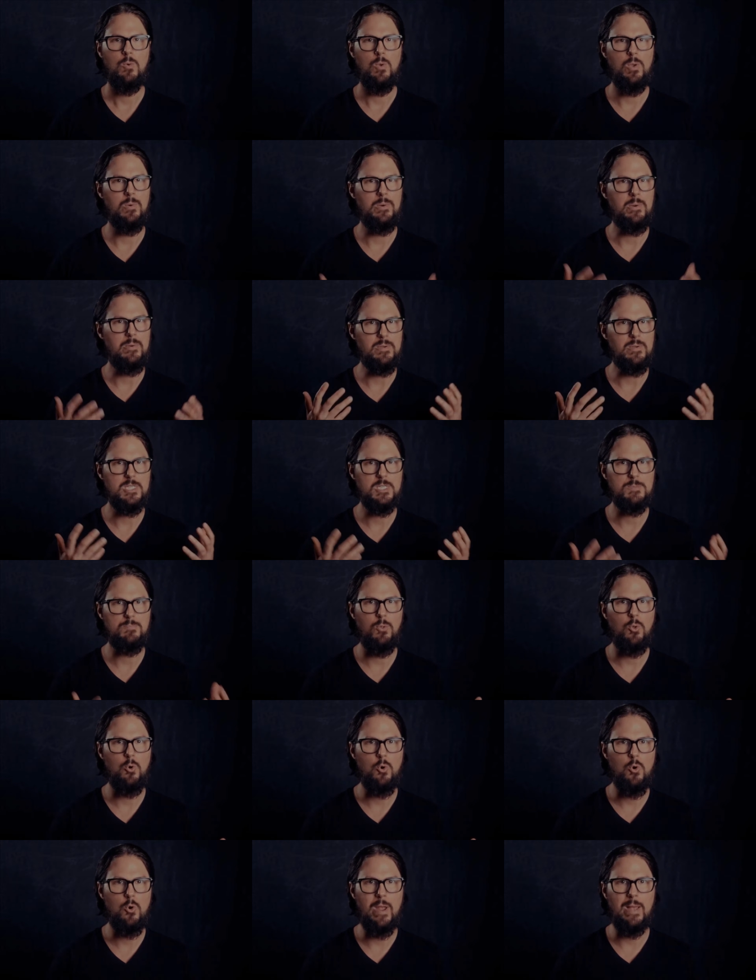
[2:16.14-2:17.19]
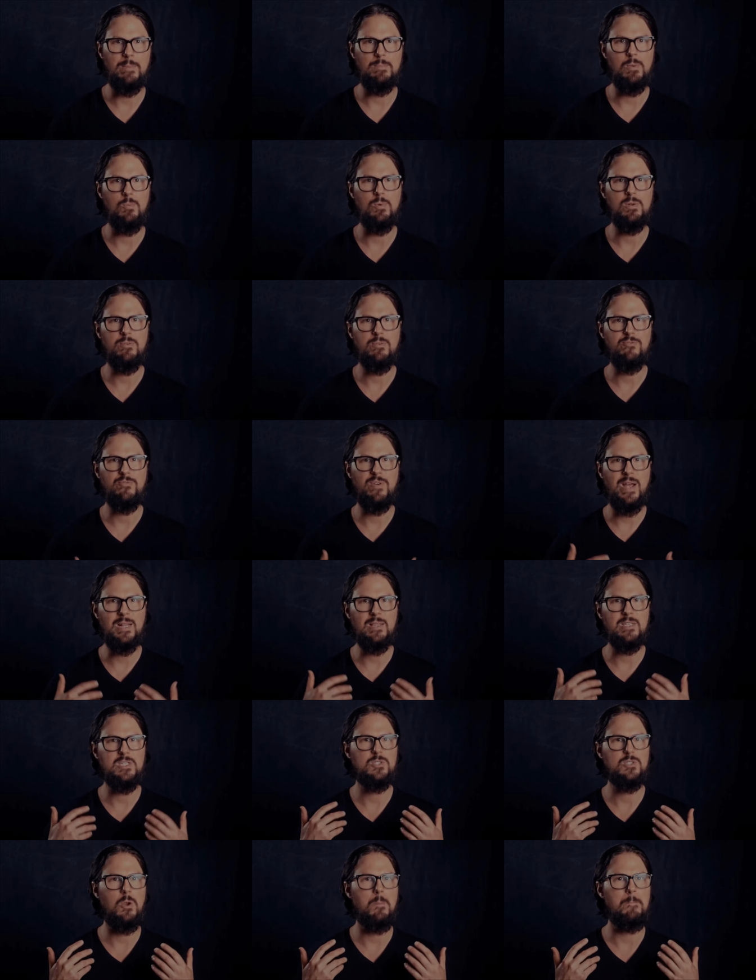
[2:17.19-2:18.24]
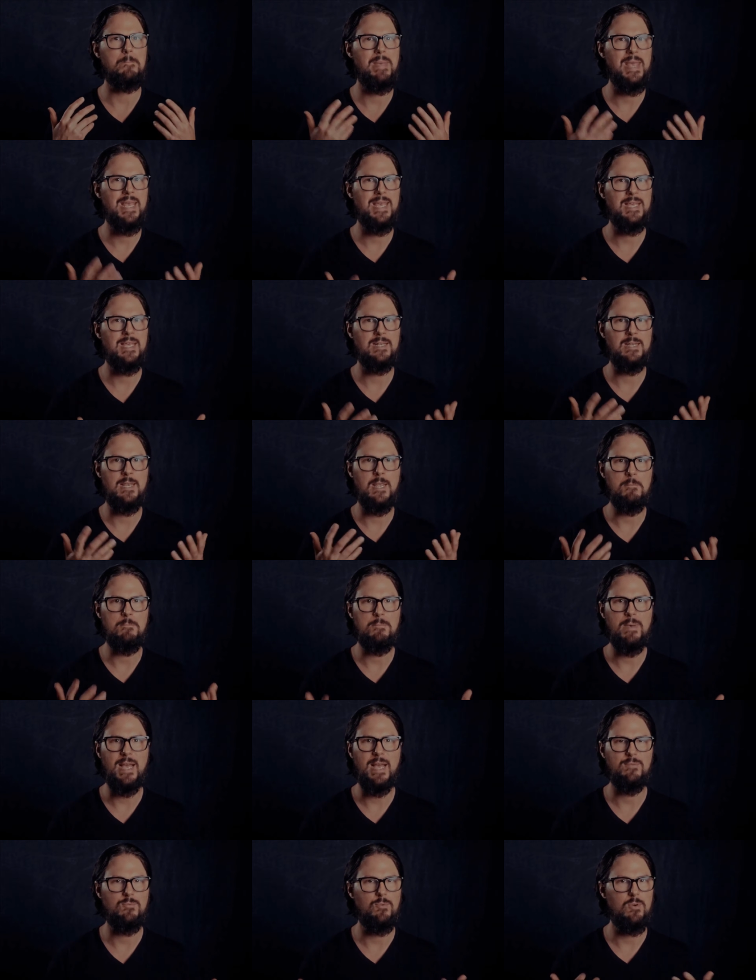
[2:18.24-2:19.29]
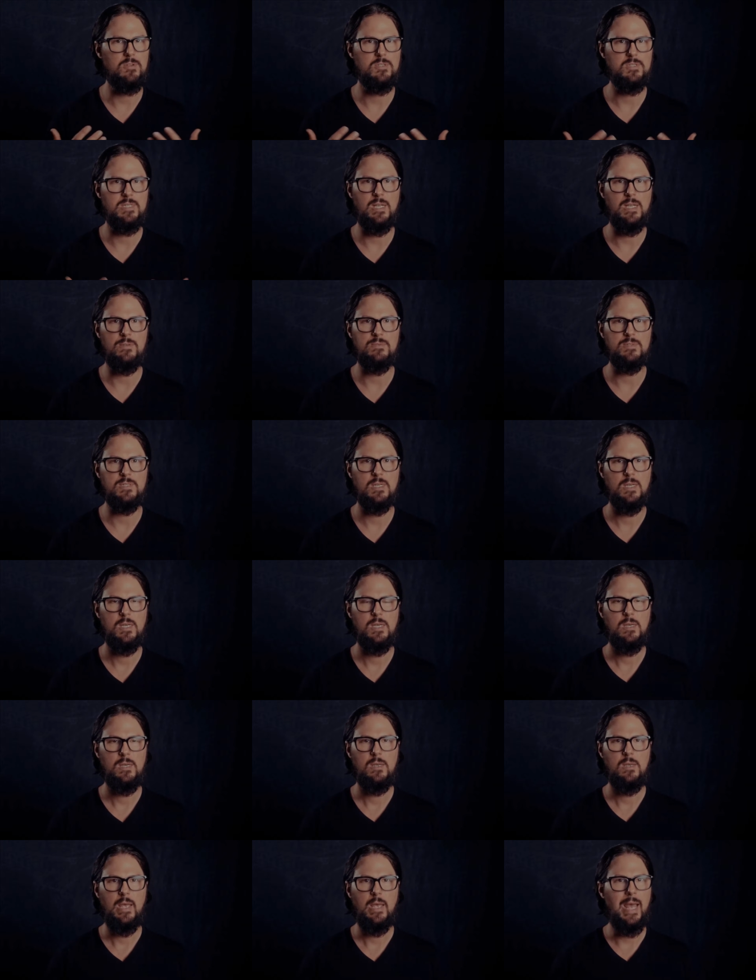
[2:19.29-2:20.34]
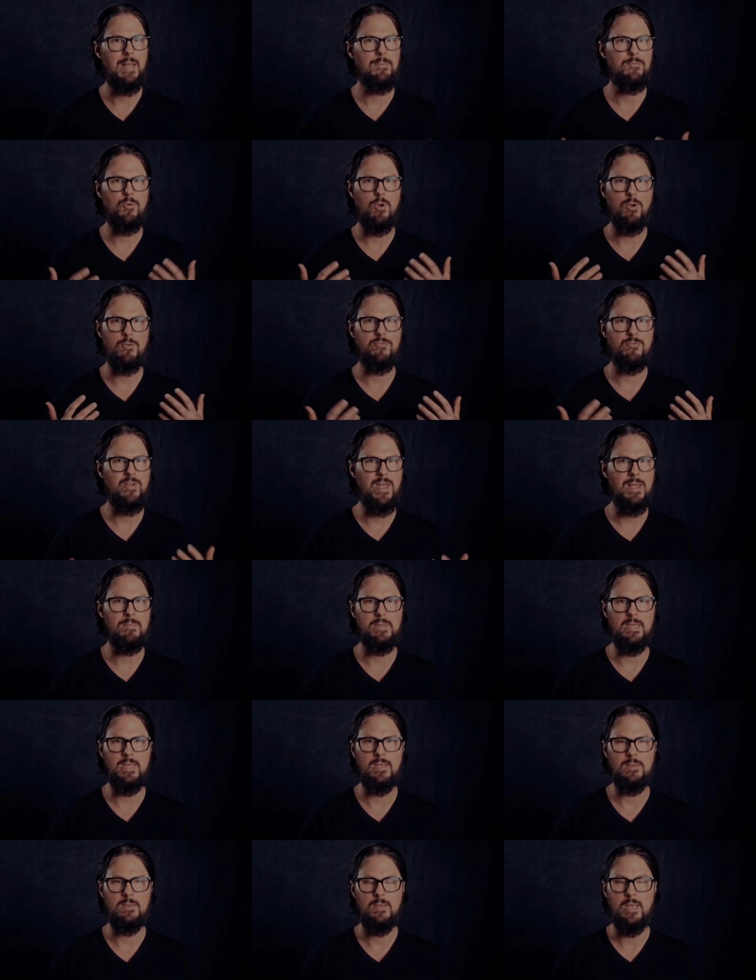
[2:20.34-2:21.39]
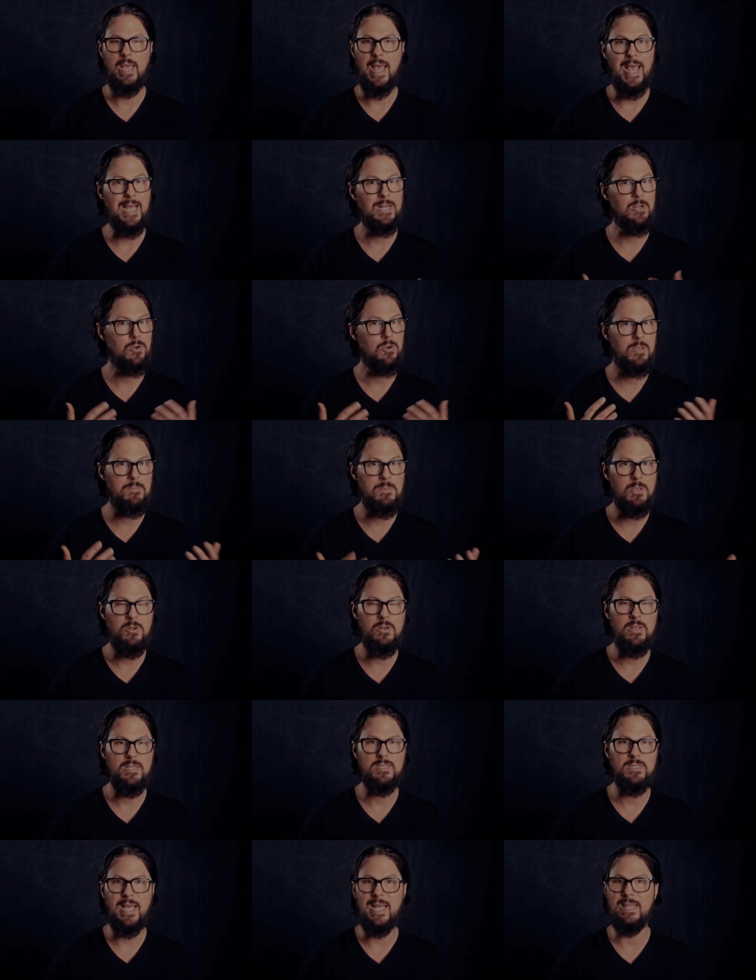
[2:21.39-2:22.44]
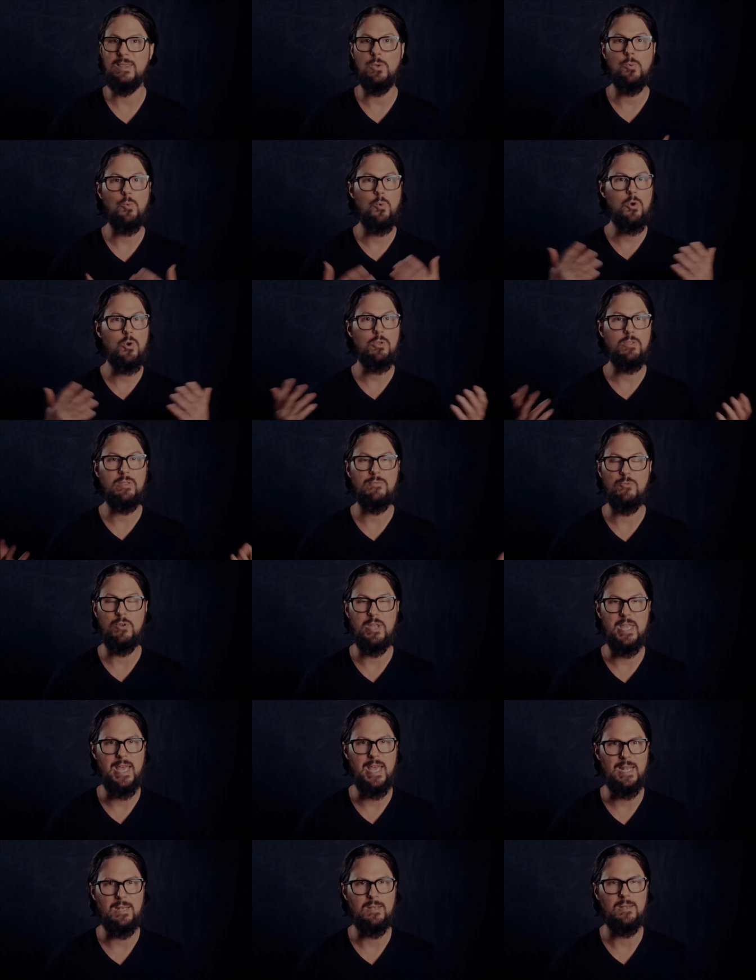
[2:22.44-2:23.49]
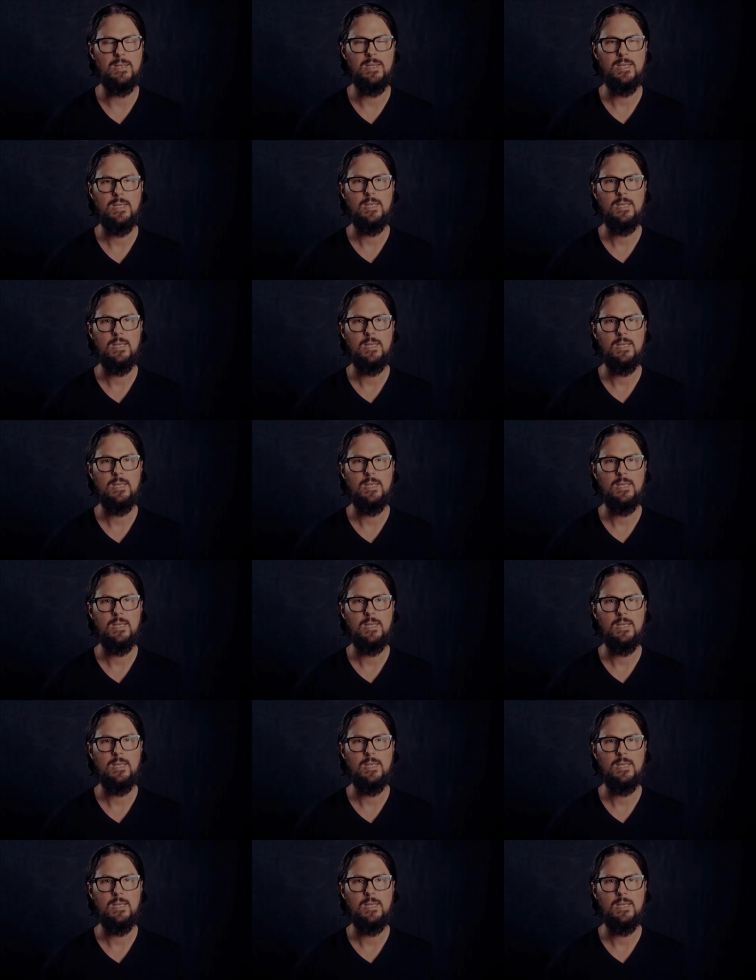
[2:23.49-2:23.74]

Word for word: We want to explore and we want to finally start making an impact for ourselves and for our family and our communities and the world if we can.